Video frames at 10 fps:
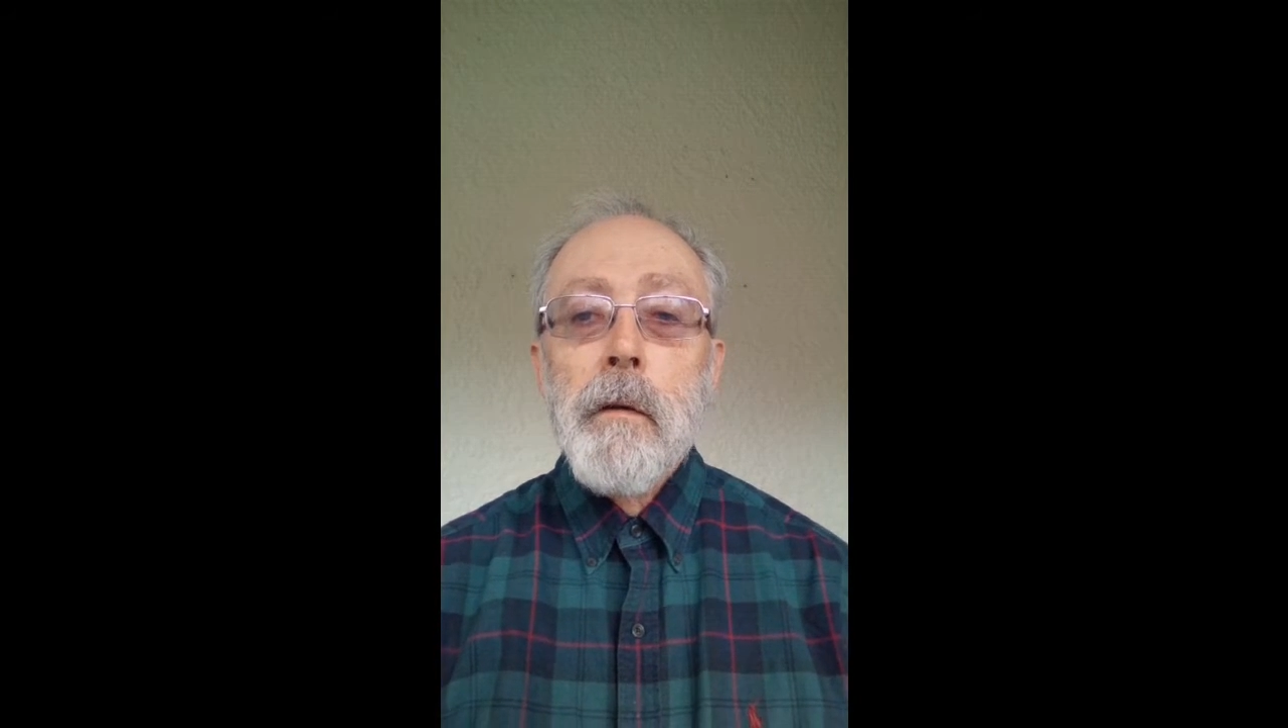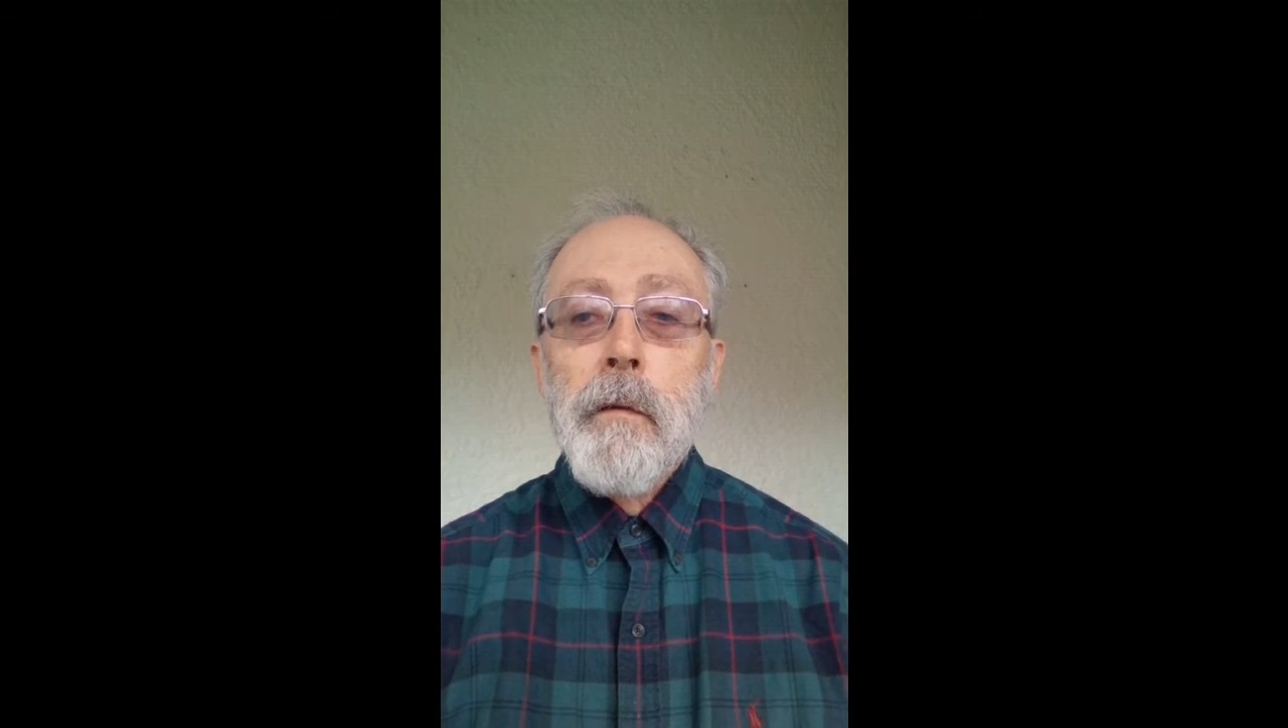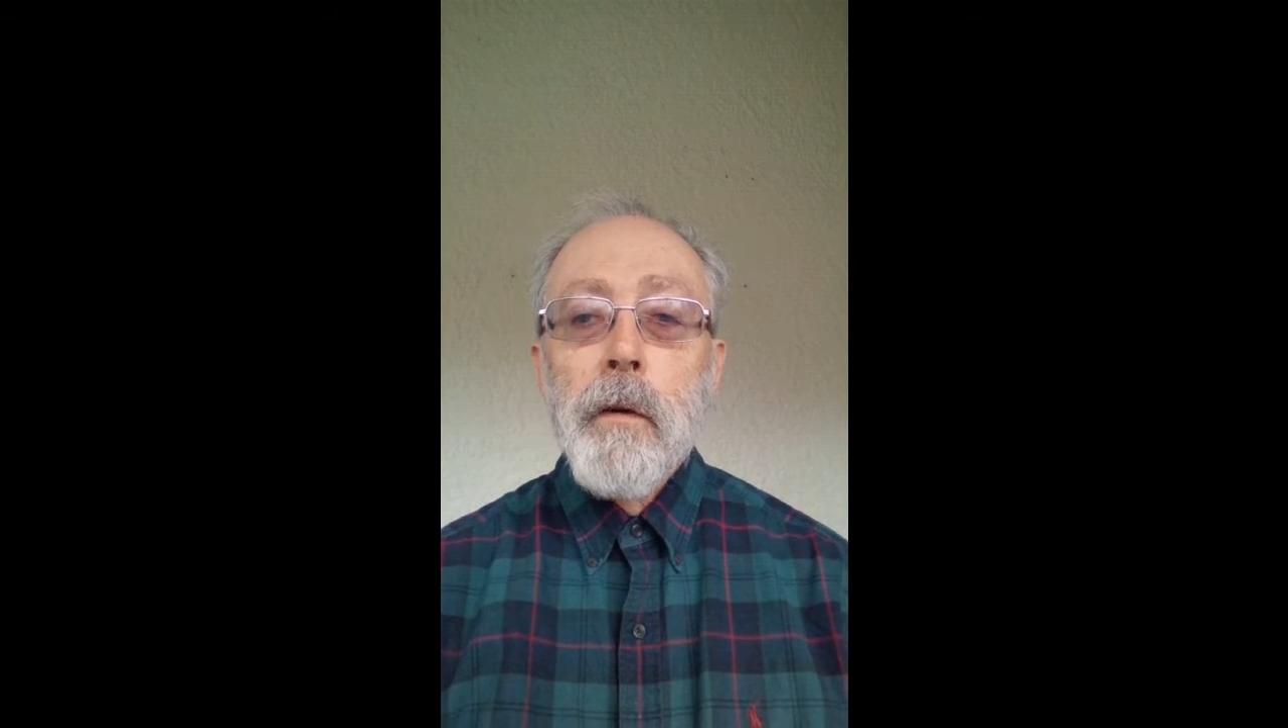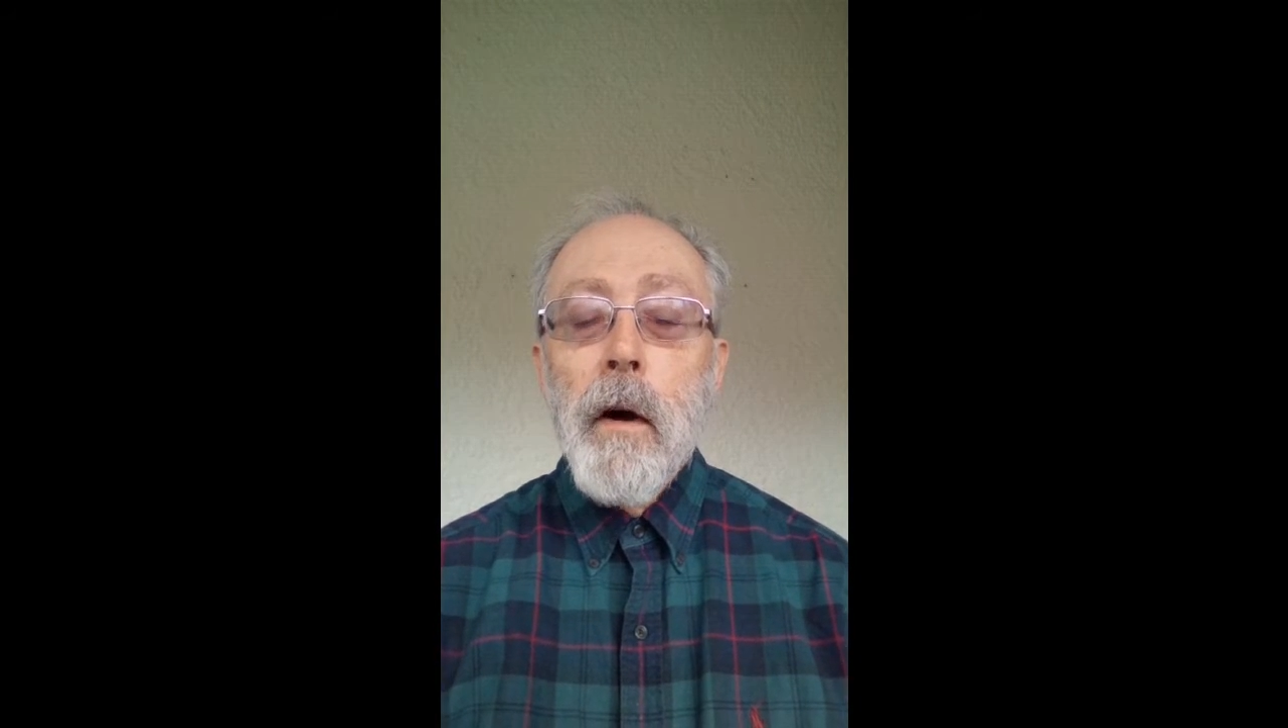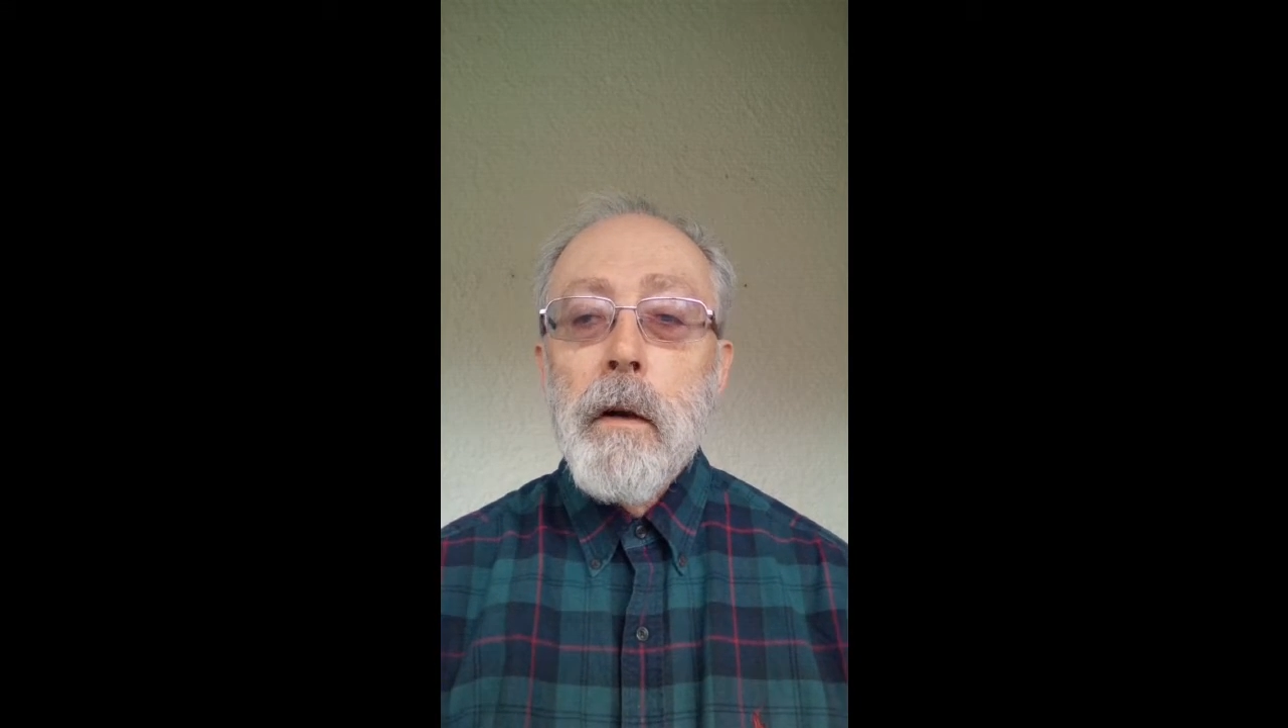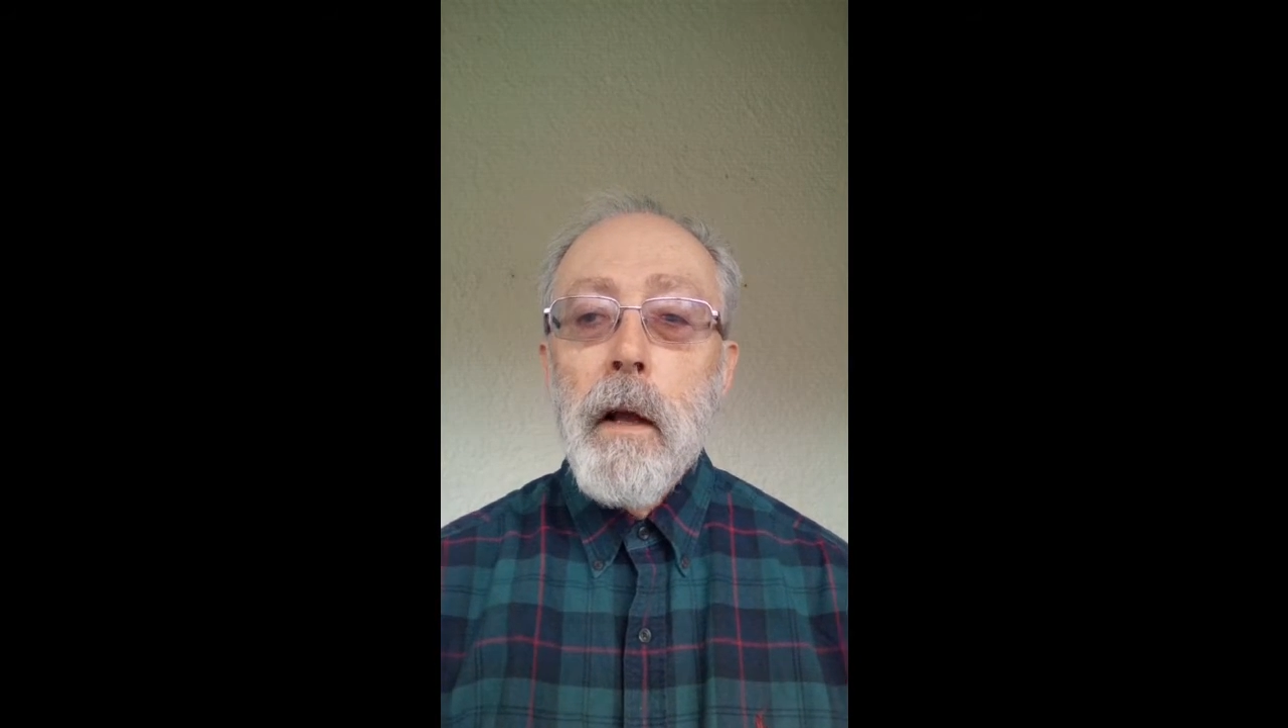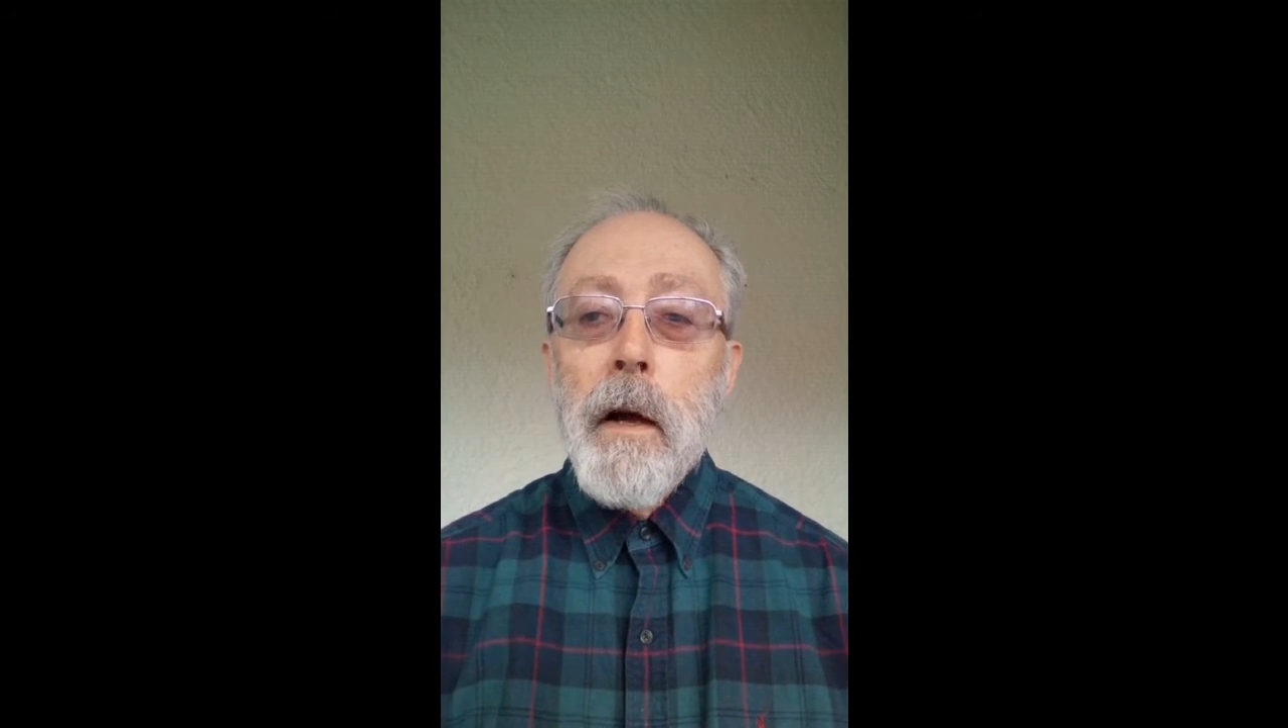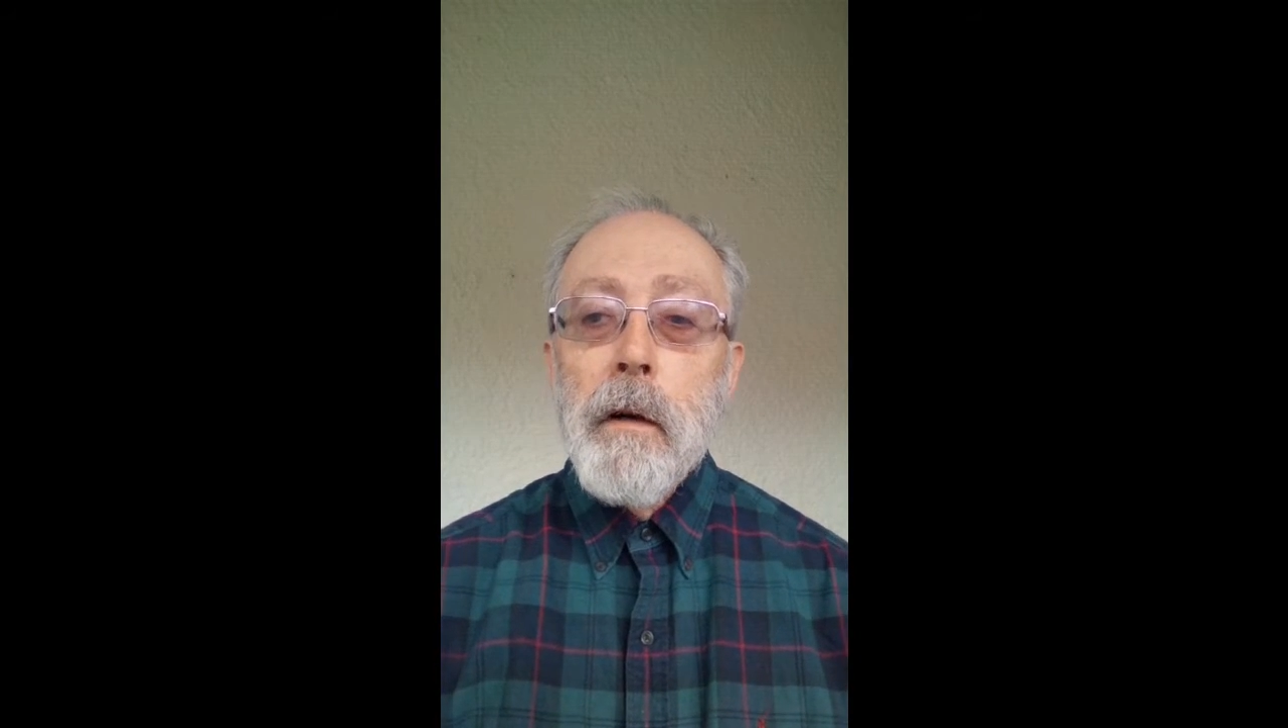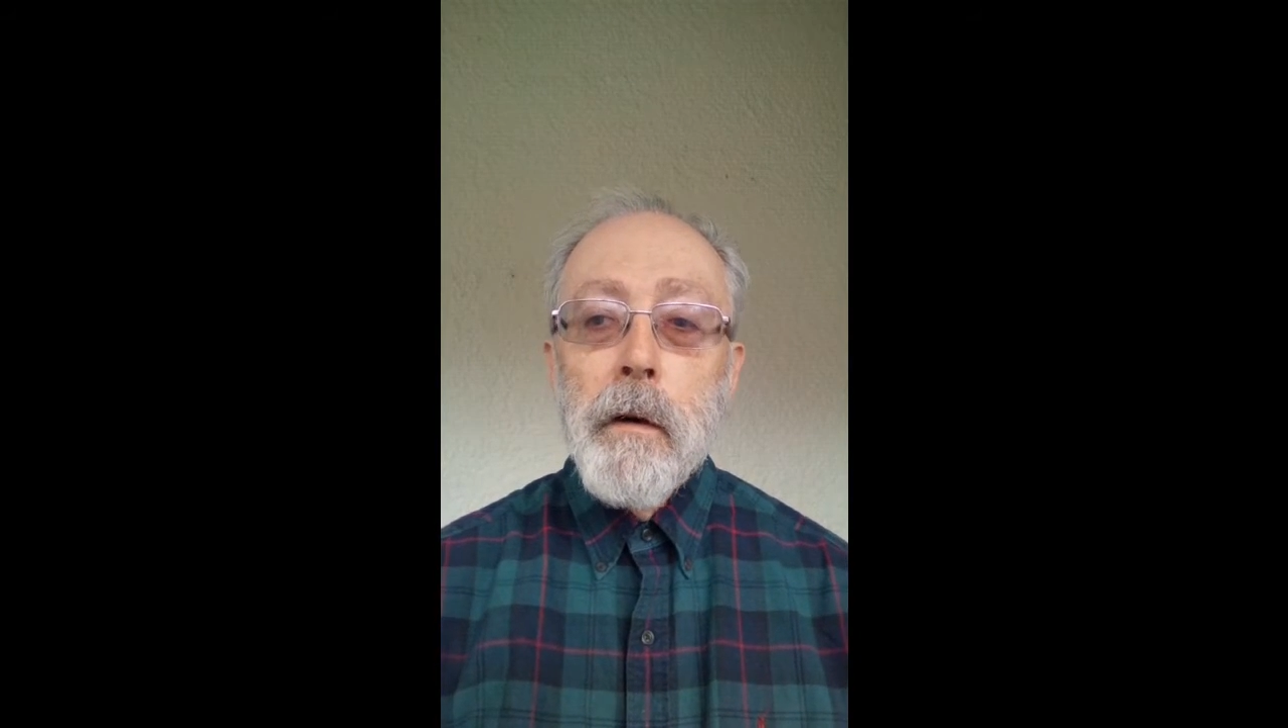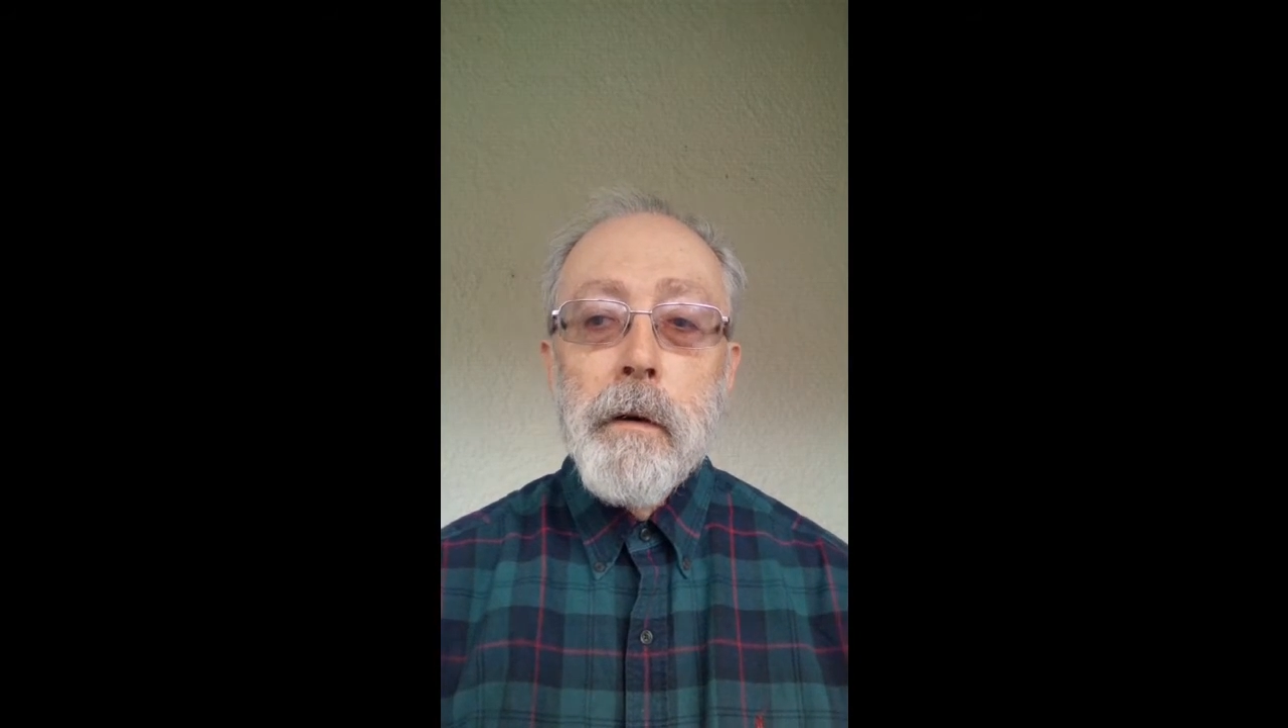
For online